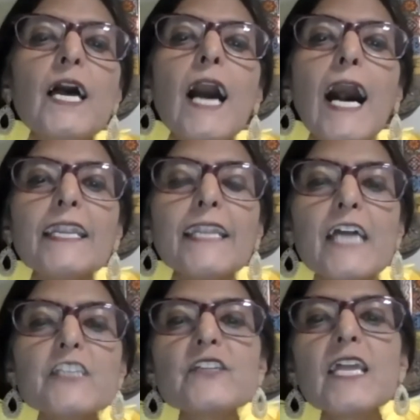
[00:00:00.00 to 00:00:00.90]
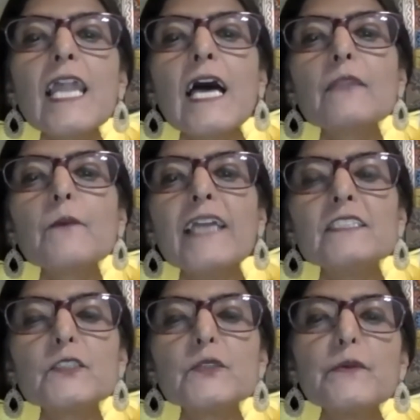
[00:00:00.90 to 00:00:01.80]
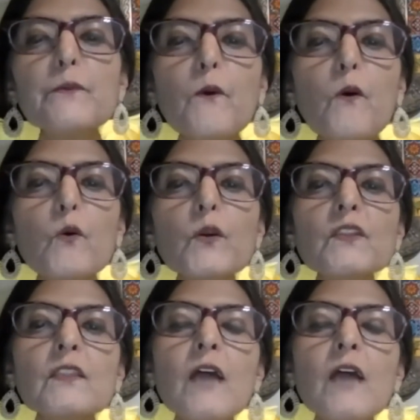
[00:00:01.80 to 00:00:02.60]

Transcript: and national advisory board